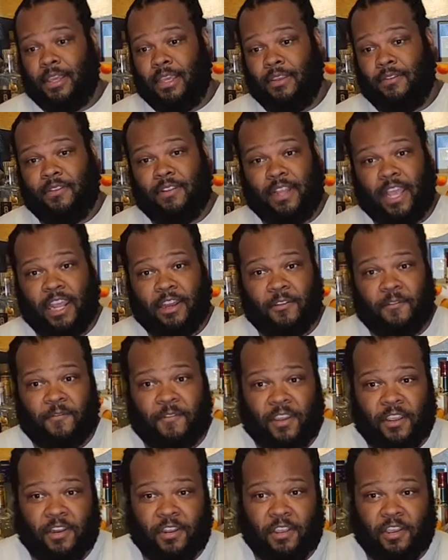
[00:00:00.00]
If you like the
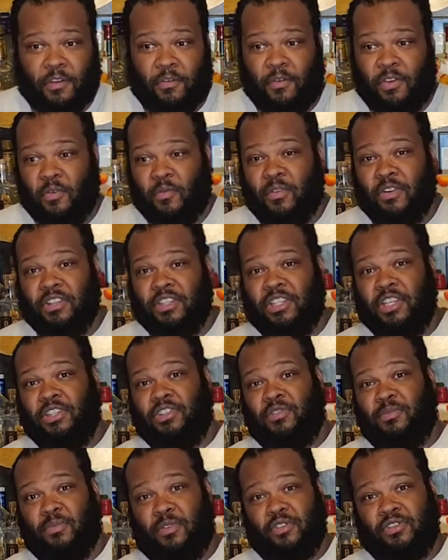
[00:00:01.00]
video and you want to see
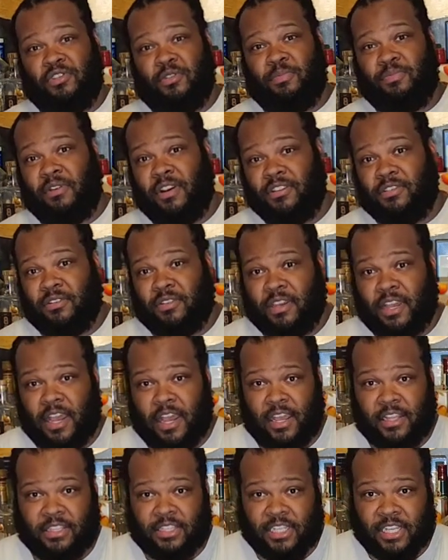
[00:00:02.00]
some more suppressor
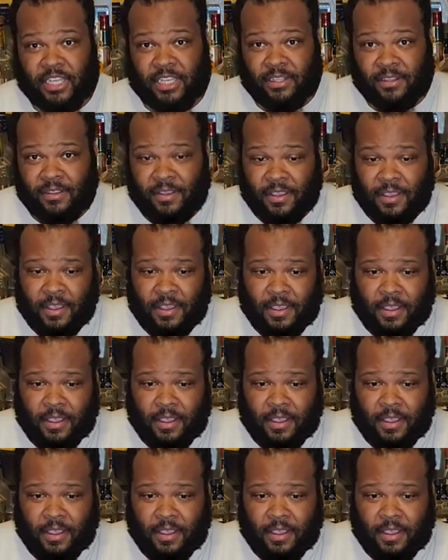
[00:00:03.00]
content,